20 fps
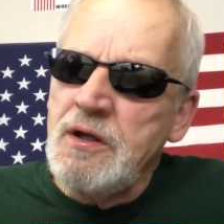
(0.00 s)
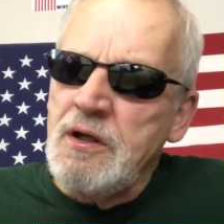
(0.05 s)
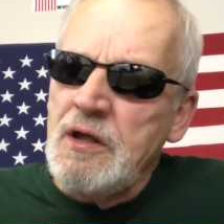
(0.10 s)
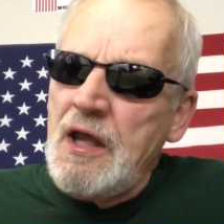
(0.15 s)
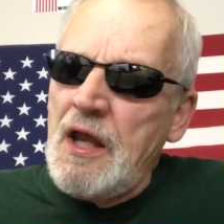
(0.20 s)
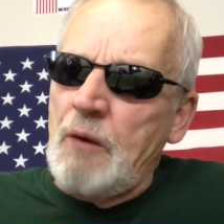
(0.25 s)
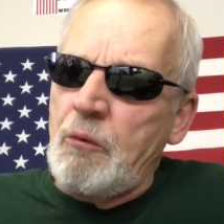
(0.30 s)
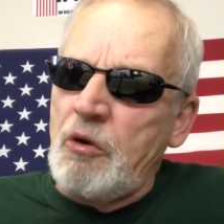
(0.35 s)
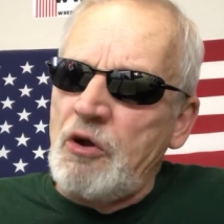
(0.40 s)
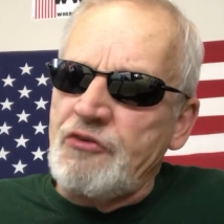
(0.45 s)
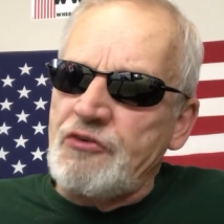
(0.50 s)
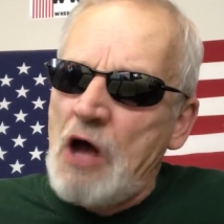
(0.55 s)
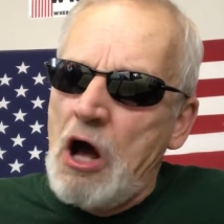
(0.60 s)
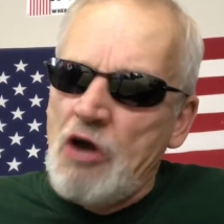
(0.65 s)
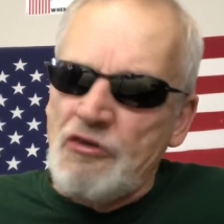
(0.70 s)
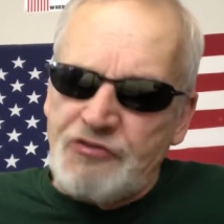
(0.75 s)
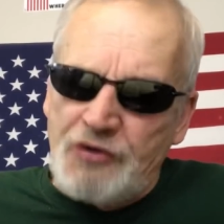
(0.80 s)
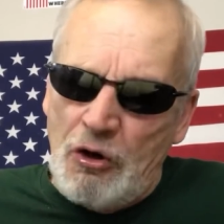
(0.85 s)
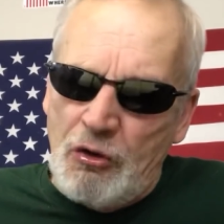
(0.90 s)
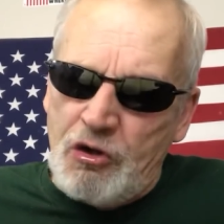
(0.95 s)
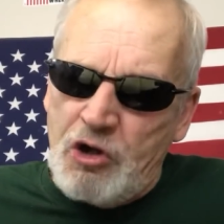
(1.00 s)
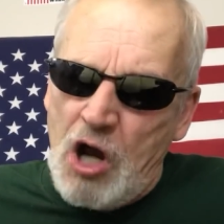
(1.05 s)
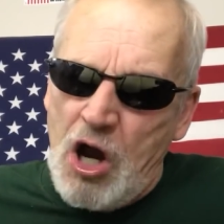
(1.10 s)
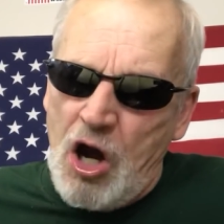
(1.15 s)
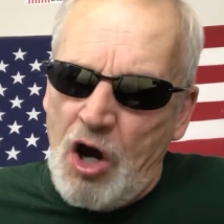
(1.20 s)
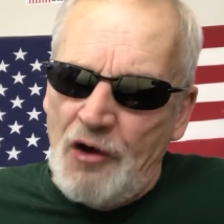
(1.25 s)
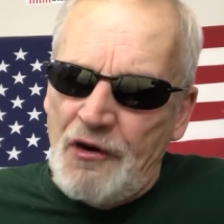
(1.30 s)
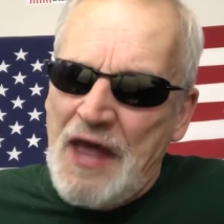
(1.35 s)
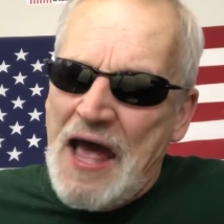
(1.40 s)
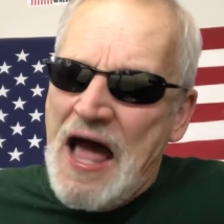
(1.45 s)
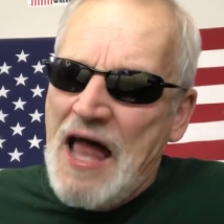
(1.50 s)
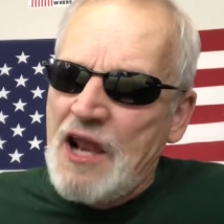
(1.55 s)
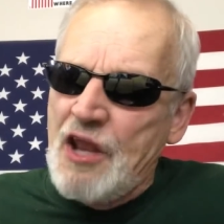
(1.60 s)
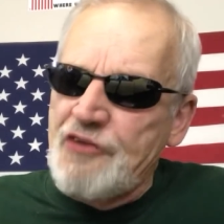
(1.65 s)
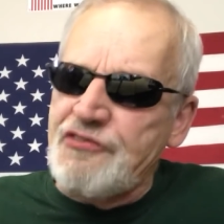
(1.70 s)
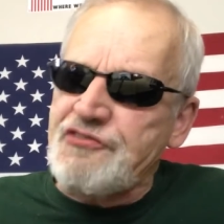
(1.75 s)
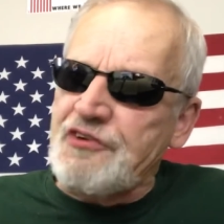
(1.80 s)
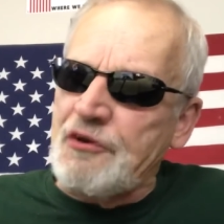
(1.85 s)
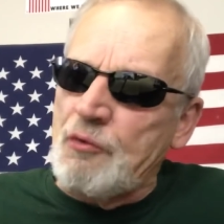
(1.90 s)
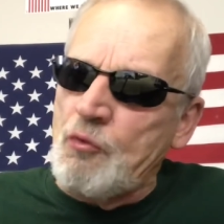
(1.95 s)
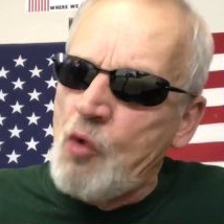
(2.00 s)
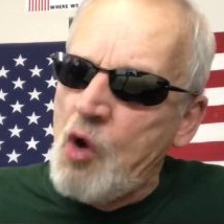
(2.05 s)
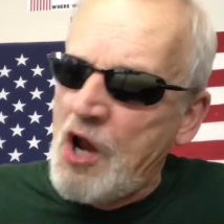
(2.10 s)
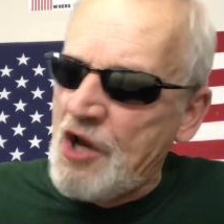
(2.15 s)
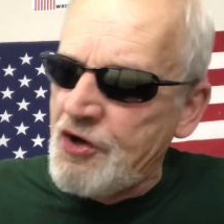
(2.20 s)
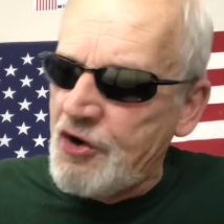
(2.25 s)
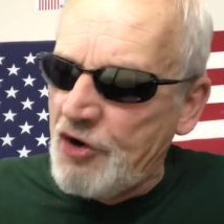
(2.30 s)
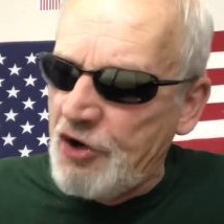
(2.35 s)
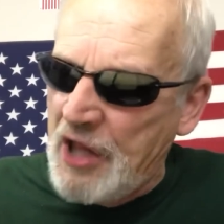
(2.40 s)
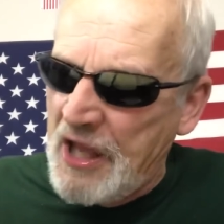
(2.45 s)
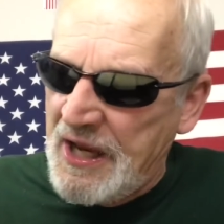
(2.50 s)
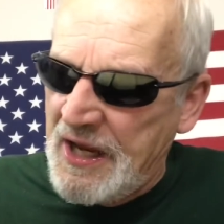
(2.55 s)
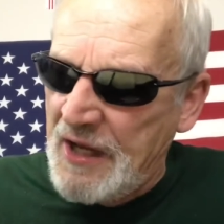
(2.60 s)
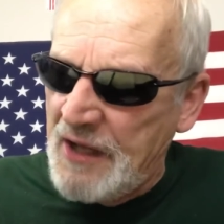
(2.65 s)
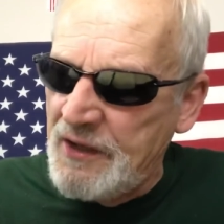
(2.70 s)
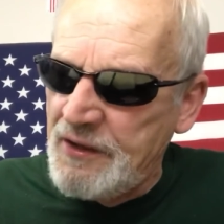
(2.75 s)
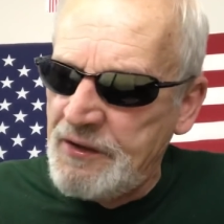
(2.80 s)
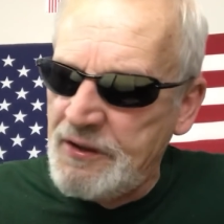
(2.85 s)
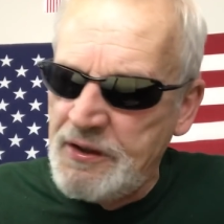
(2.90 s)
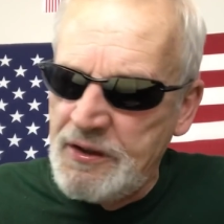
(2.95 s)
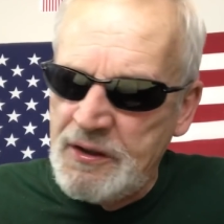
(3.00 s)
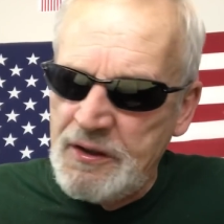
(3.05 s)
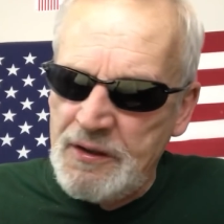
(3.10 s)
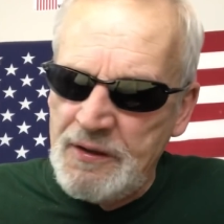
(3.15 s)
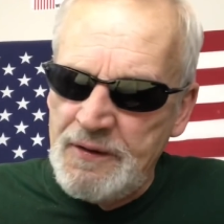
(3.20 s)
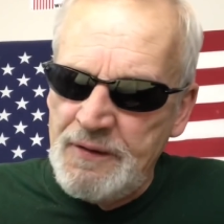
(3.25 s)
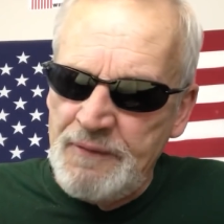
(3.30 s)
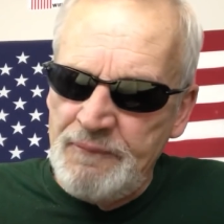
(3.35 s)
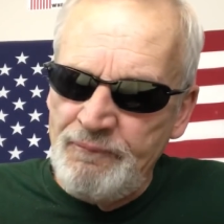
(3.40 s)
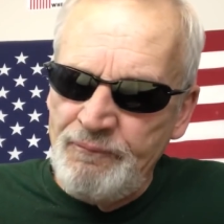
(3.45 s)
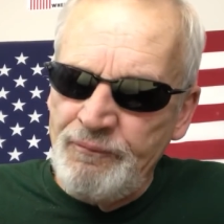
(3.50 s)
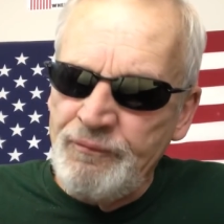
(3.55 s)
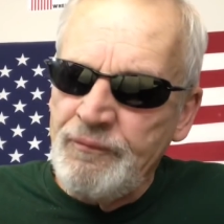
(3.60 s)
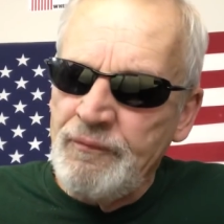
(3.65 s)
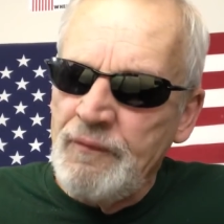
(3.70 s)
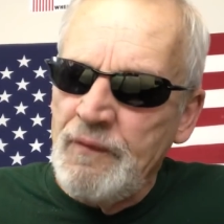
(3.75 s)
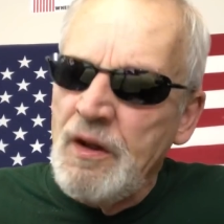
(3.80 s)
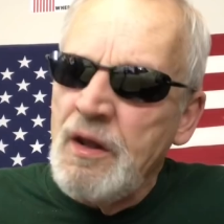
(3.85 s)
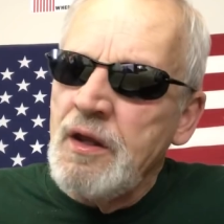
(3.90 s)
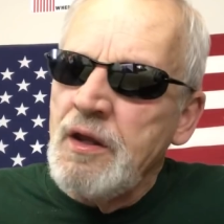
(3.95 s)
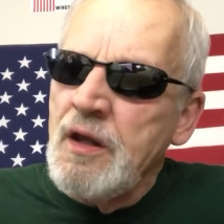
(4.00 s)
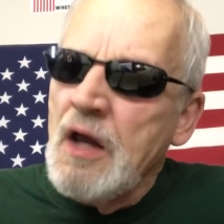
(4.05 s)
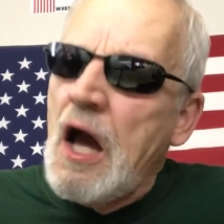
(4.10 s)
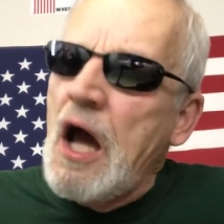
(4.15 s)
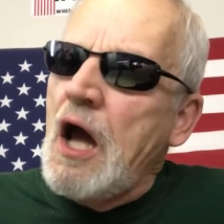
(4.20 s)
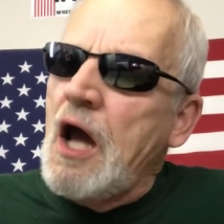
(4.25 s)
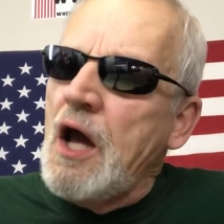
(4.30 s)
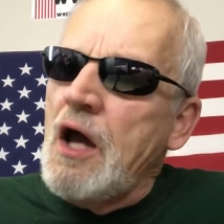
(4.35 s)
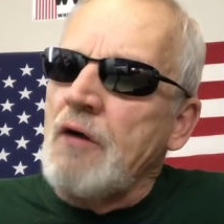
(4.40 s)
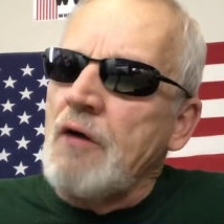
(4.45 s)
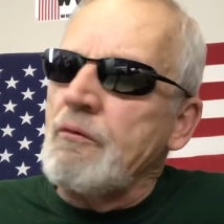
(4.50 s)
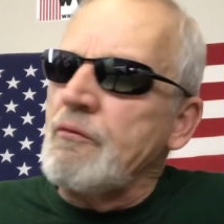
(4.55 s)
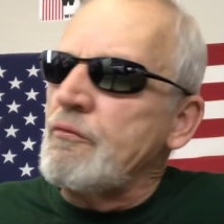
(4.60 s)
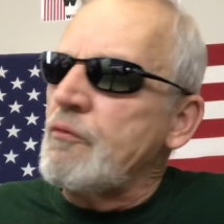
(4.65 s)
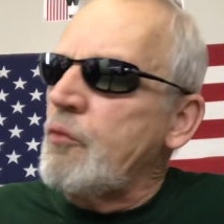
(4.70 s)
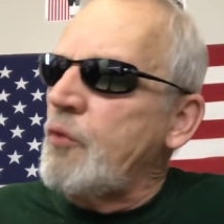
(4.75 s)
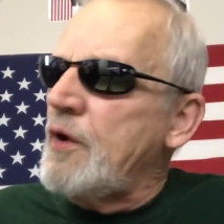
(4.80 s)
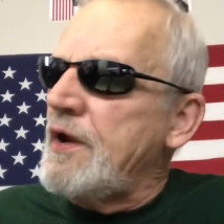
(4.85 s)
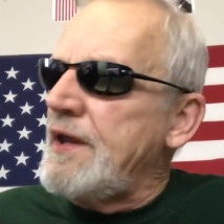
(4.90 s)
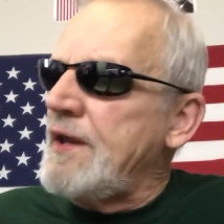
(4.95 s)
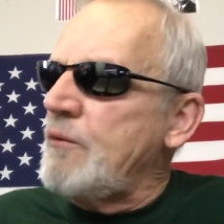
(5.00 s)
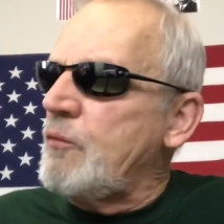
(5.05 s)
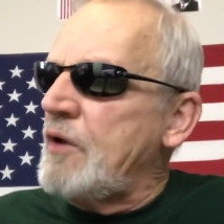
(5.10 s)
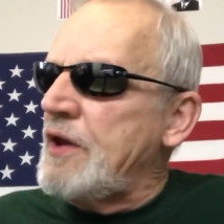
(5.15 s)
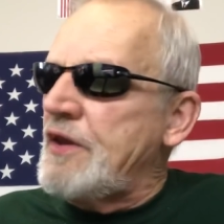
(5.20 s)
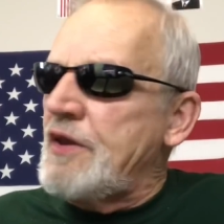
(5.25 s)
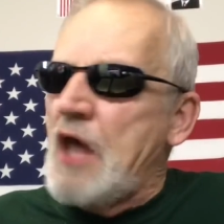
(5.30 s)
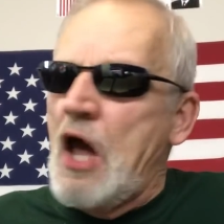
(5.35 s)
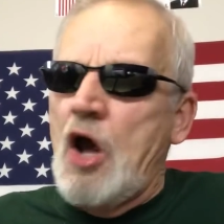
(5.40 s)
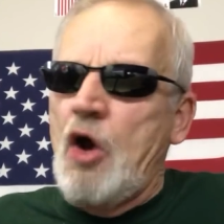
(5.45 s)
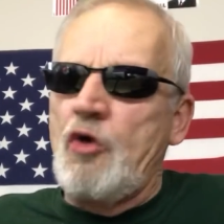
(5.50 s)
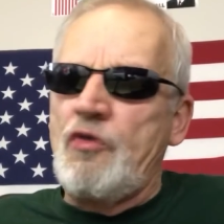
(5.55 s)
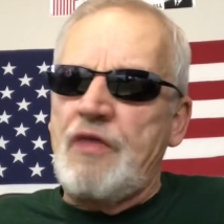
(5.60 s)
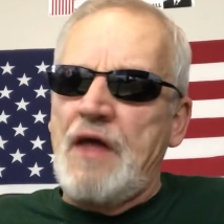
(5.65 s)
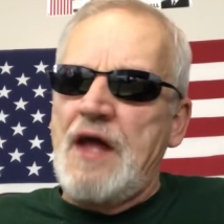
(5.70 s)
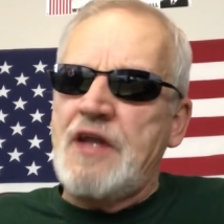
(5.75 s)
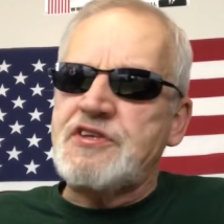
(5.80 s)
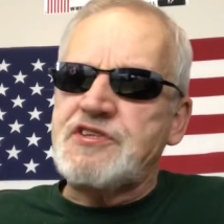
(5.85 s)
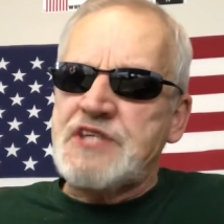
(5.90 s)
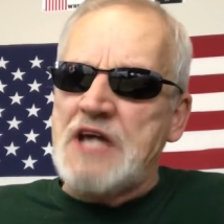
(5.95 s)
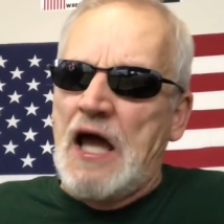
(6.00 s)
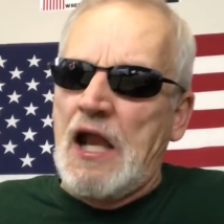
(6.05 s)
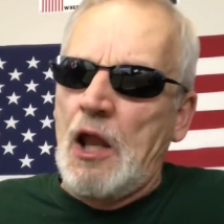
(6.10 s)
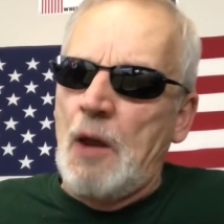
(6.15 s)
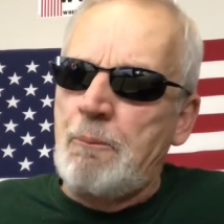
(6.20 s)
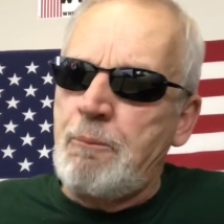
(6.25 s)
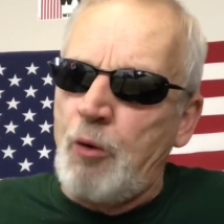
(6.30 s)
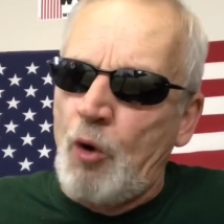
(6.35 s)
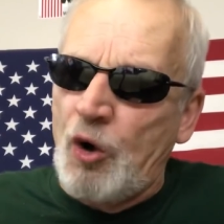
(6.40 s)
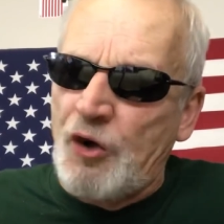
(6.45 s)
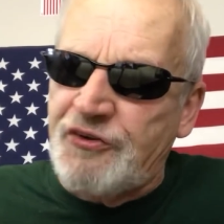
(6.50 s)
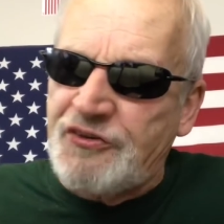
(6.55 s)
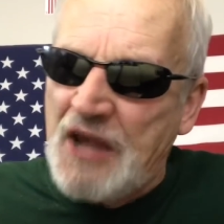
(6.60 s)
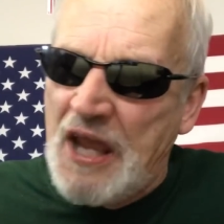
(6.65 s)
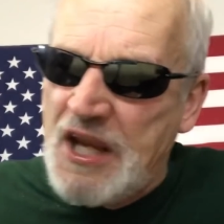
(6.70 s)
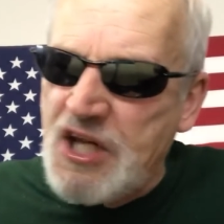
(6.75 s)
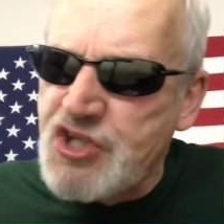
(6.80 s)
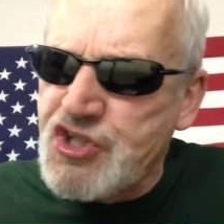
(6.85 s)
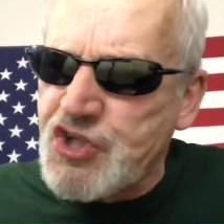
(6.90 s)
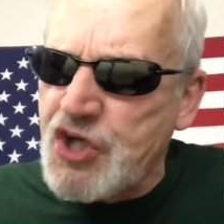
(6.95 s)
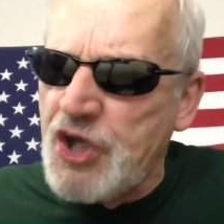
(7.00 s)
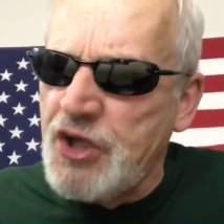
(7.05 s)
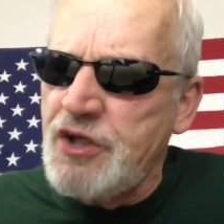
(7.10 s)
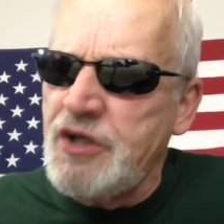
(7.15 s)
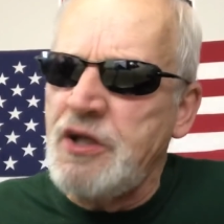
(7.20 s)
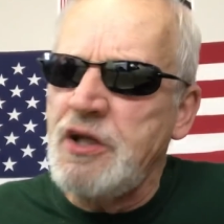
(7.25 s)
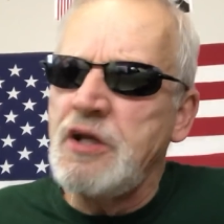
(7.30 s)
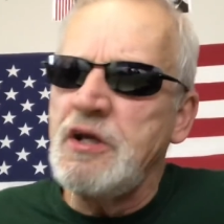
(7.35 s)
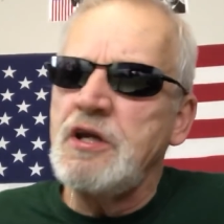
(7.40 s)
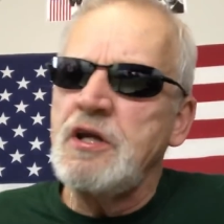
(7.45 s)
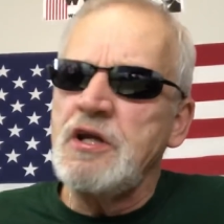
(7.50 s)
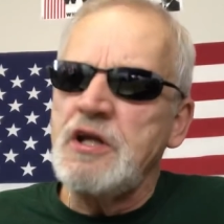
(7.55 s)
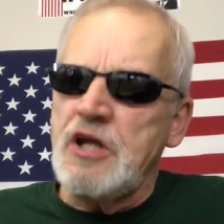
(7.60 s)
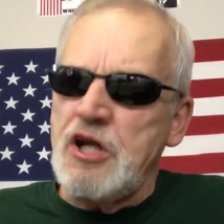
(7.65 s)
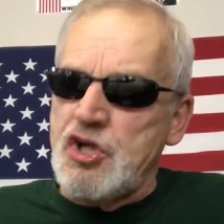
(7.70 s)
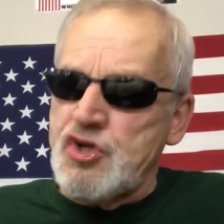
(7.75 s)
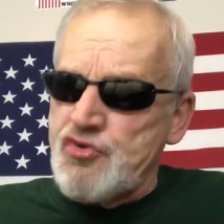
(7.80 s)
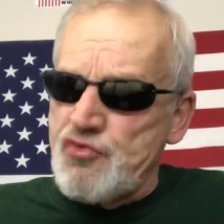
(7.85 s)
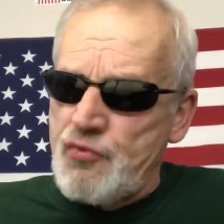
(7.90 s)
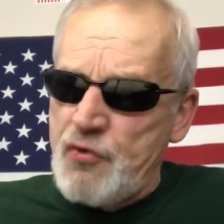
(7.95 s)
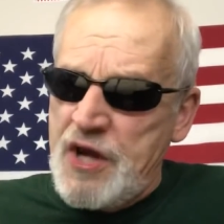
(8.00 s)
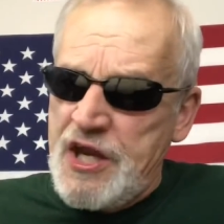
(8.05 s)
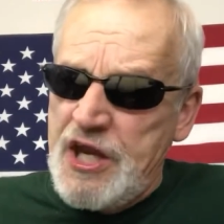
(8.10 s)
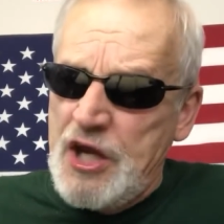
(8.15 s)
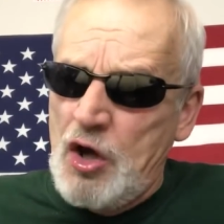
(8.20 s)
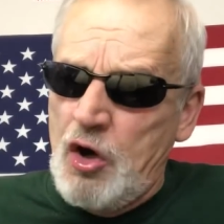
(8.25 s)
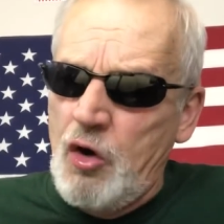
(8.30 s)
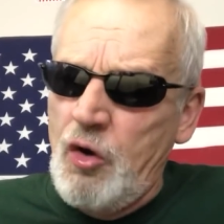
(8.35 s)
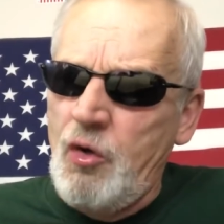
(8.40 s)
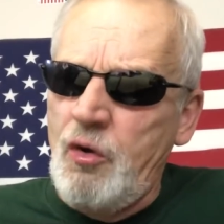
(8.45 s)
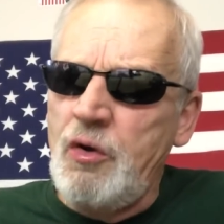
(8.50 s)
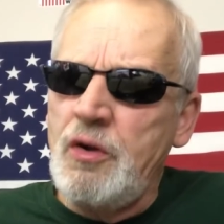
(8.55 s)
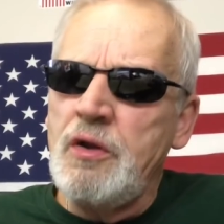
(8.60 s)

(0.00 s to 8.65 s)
It was also called Alice in Wonderland. We know that teleportation is real.